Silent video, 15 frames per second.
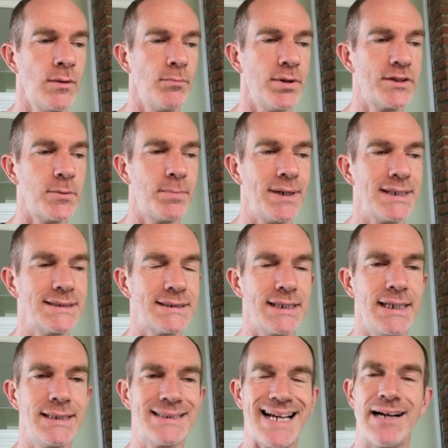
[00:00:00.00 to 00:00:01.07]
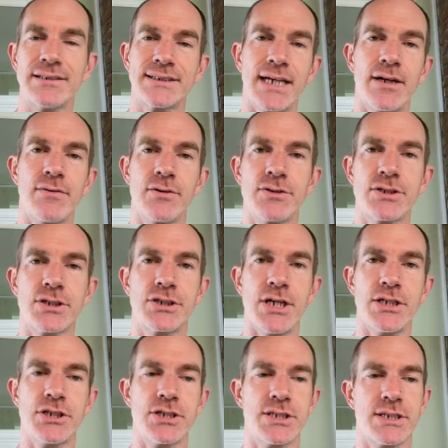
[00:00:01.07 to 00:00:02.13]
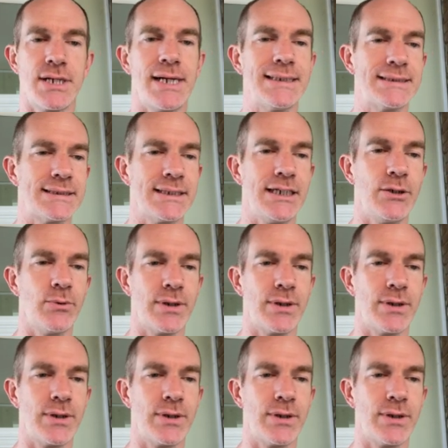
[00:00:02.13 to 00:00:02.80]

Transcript: But the biggest things outside of those suggestions that I see